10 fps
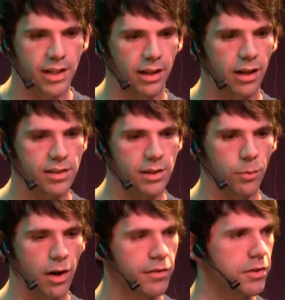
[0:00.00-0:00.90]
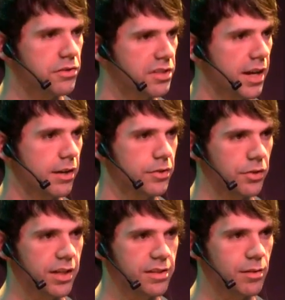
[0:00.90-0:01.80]
It cuts it wherever you set your
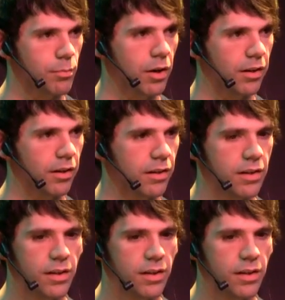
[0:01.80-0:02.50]
transient marker.